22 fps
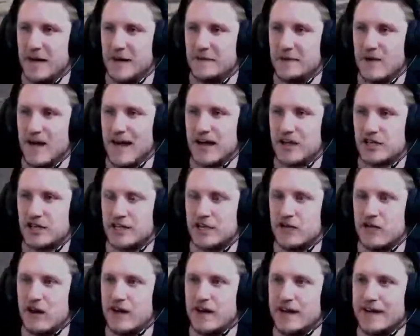so
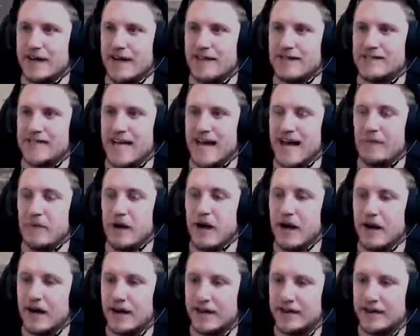actually, Crichton now sat in
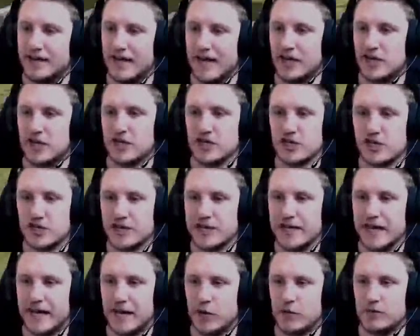behind Nash
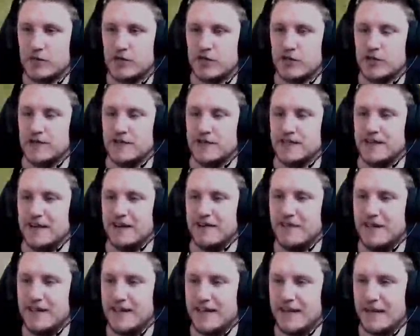should get an opportunity
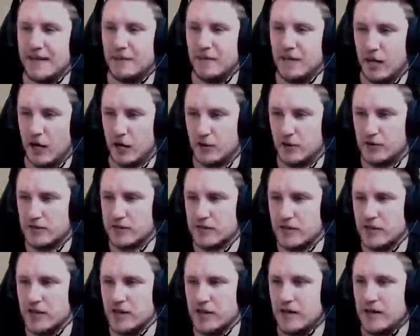if he can keep
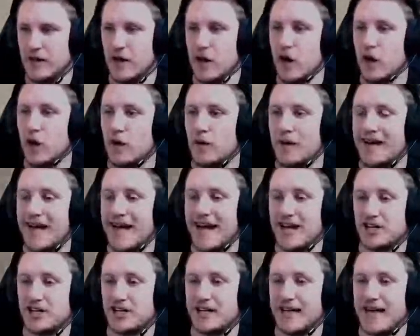close. Oh, and he
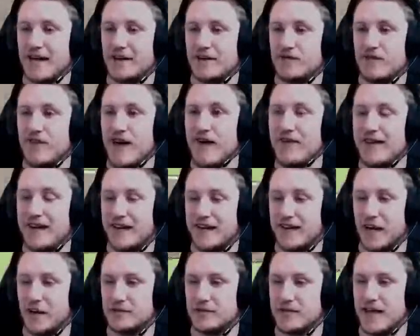actually kept very
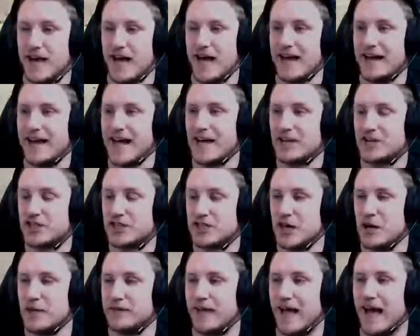close there. Nash
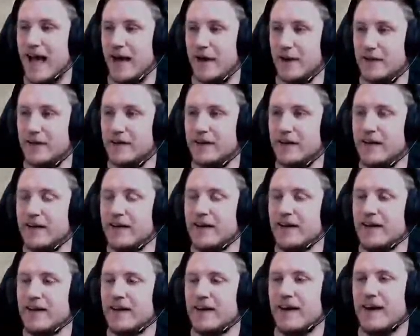slowed down,
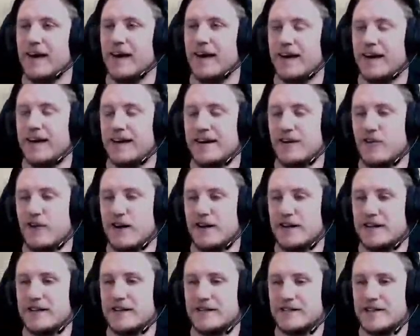and
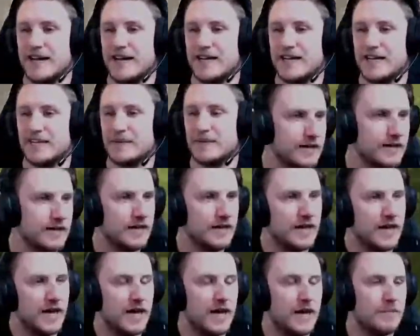Crichton's taking a spin. But